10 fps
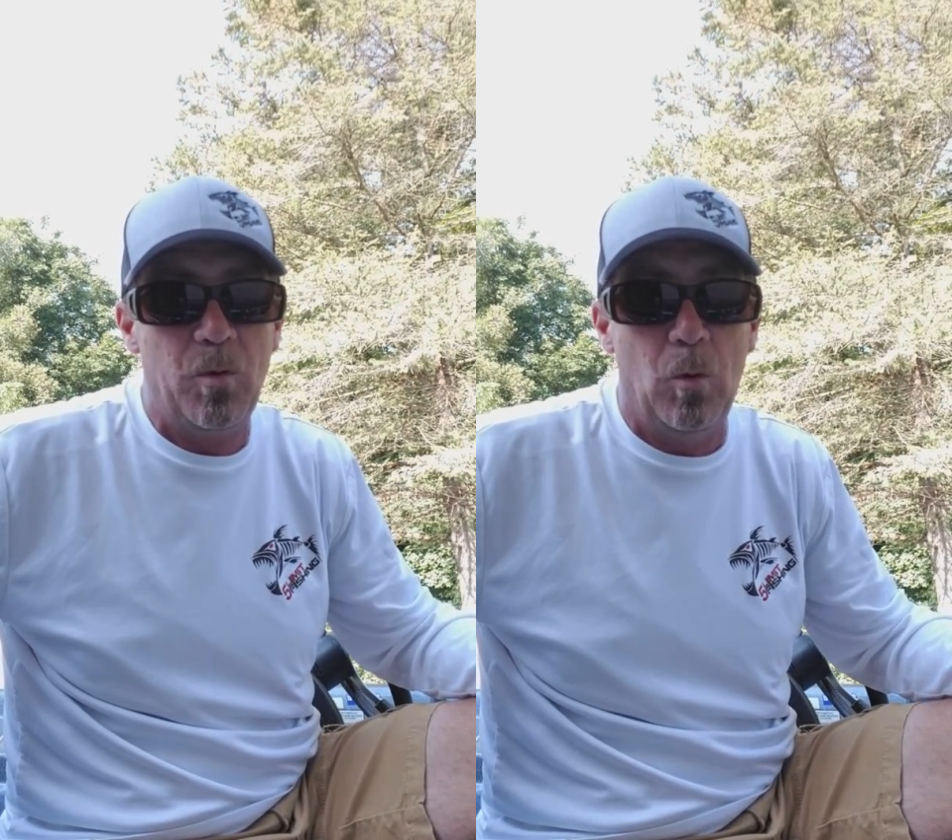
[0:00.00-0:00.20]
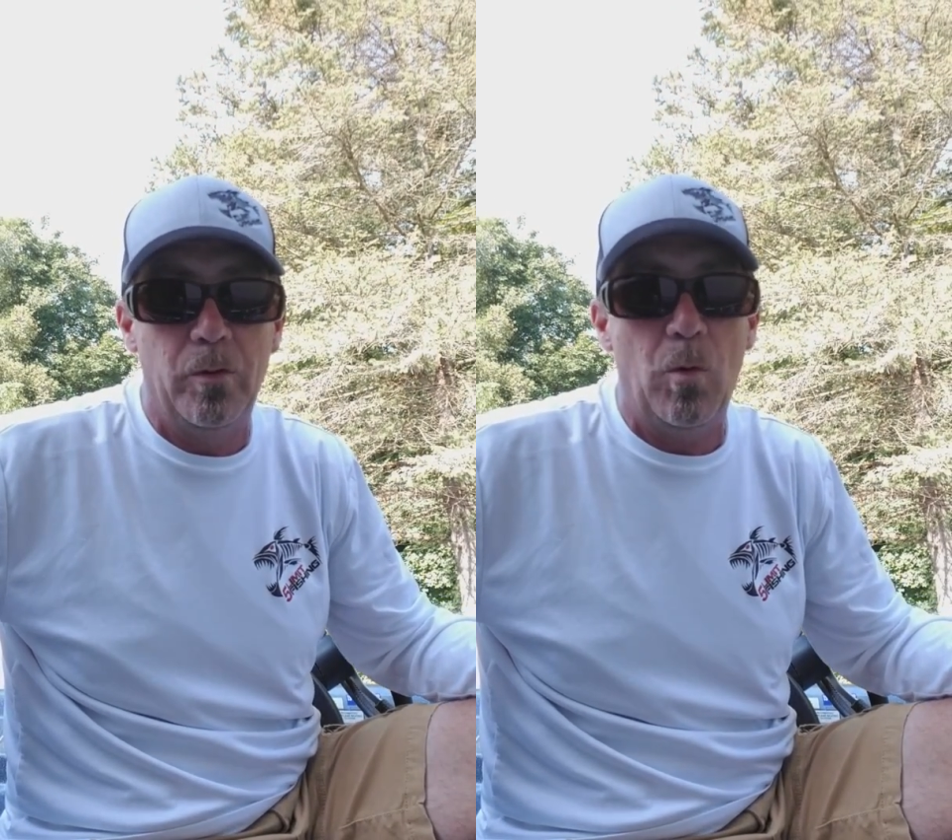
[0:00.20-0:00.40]

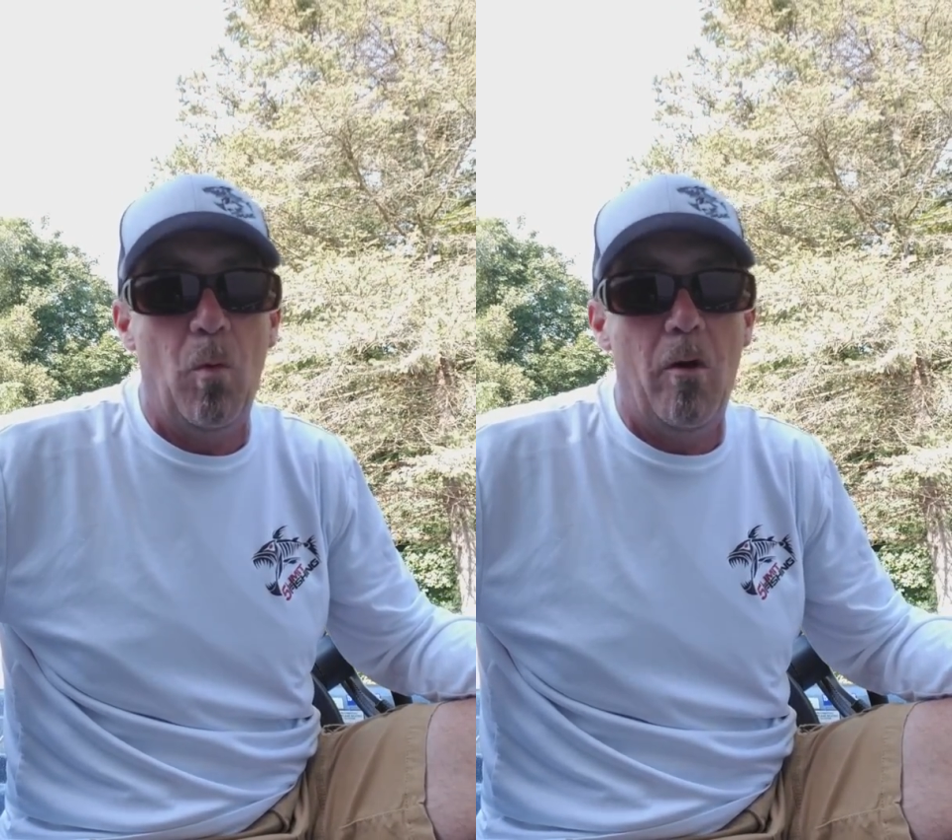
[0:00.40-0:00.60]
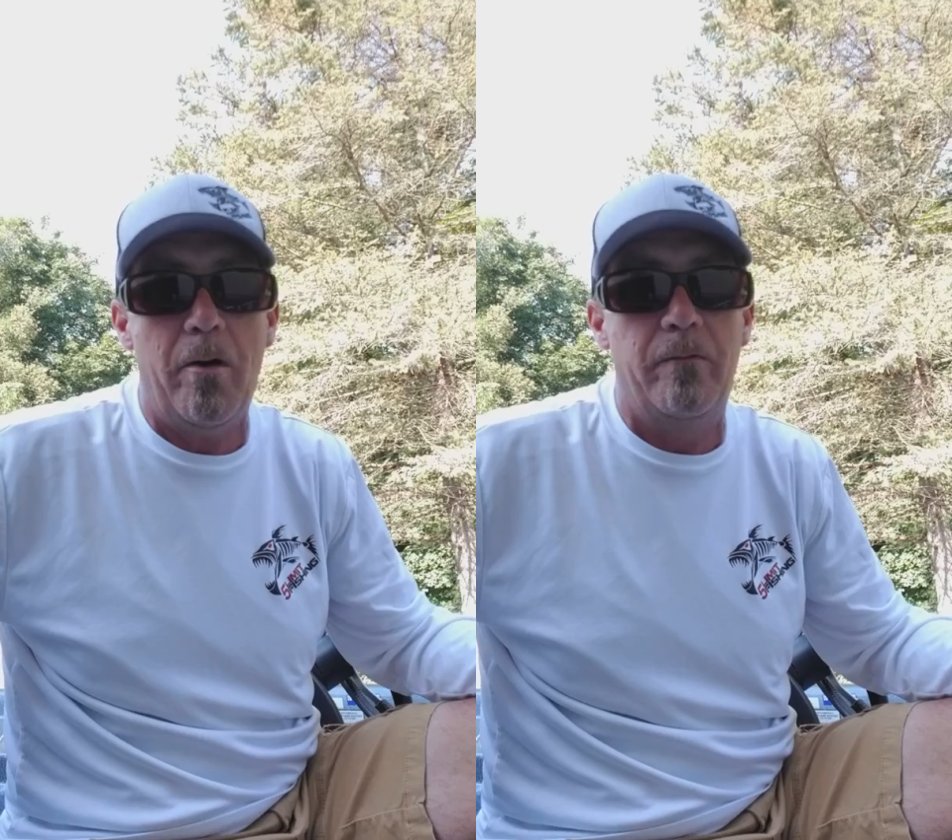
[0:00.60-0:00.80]
on the
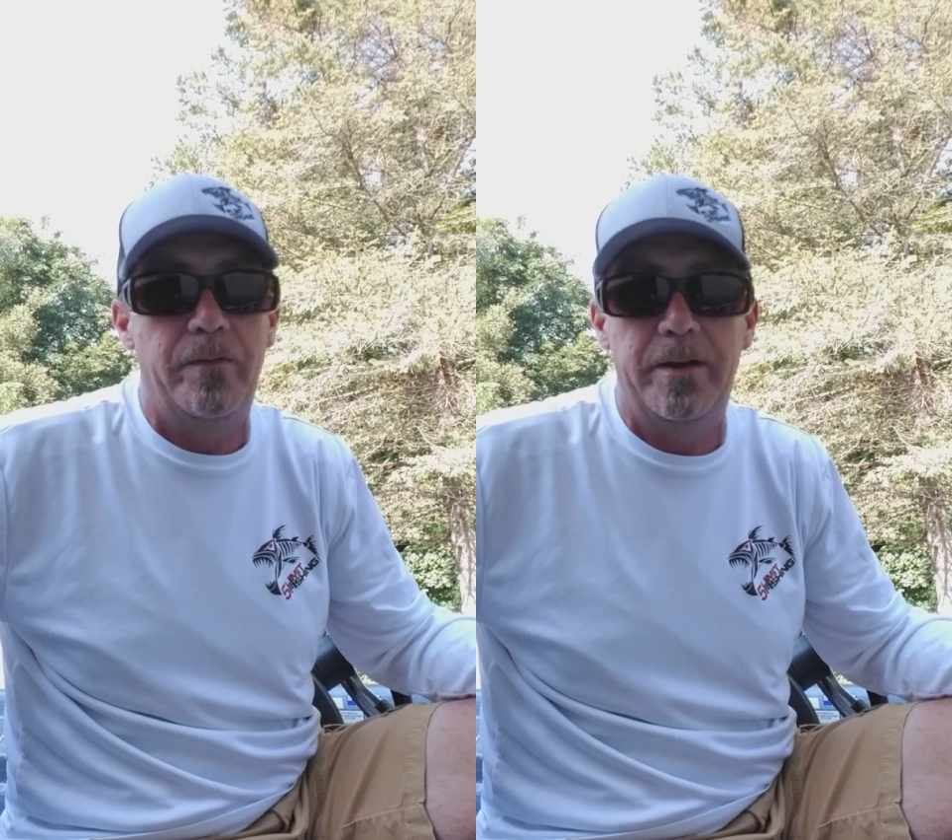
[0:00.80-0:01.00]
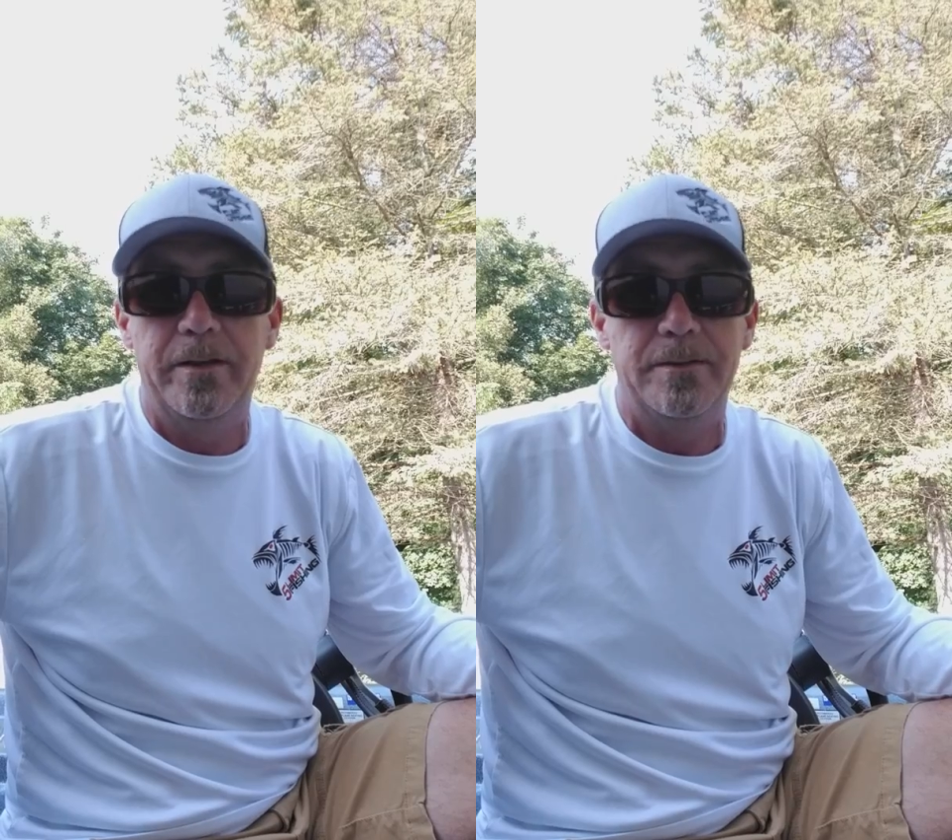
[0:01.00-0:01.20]
water
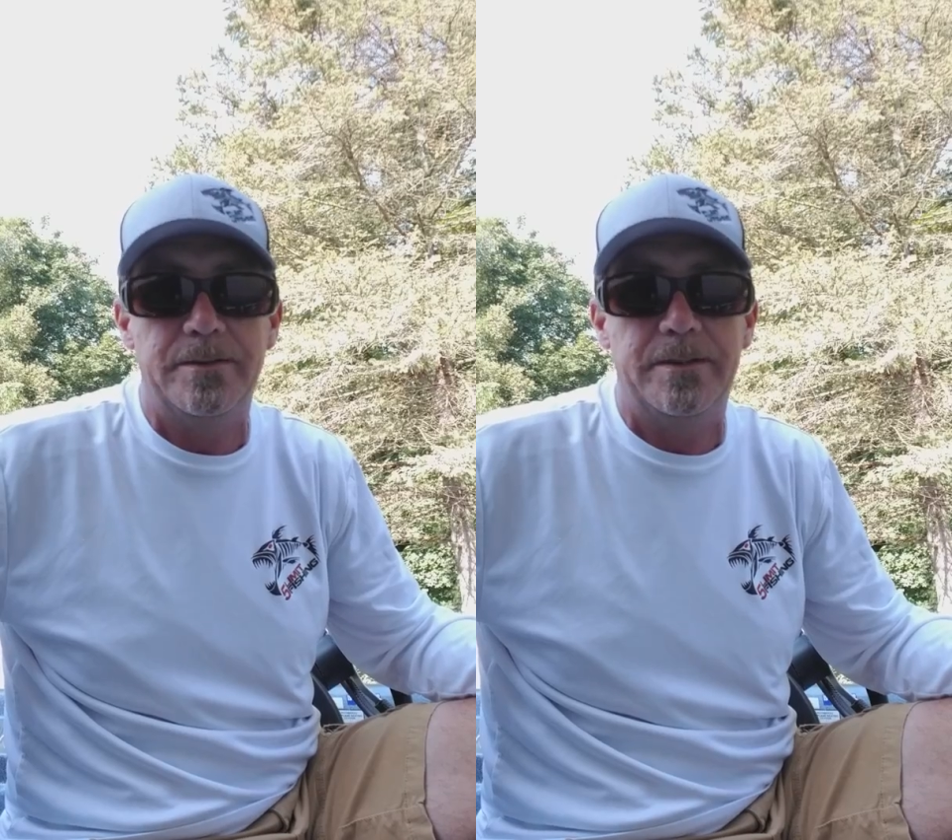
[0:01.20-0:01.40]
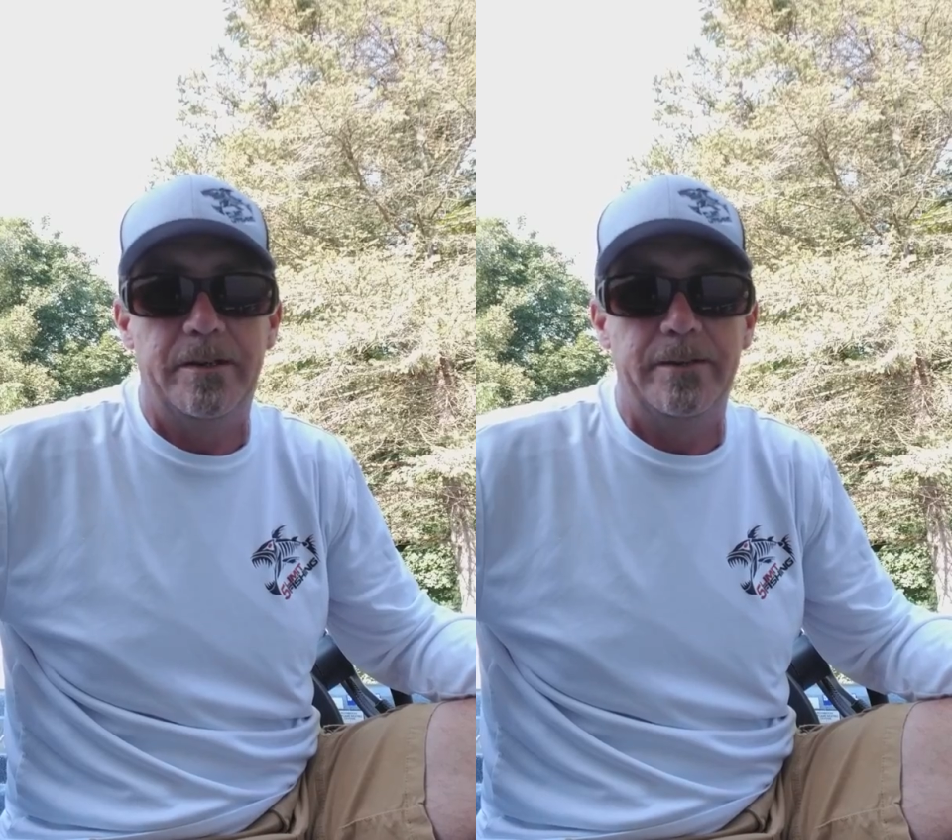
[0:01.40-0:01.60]

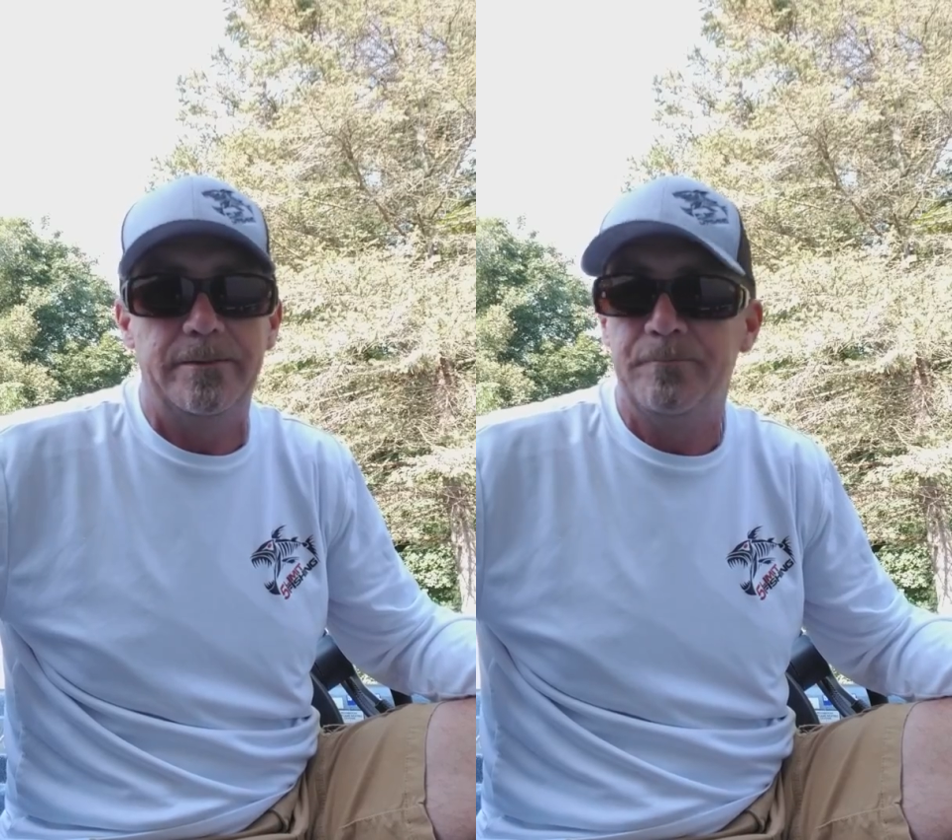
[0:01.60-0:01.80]
videos done.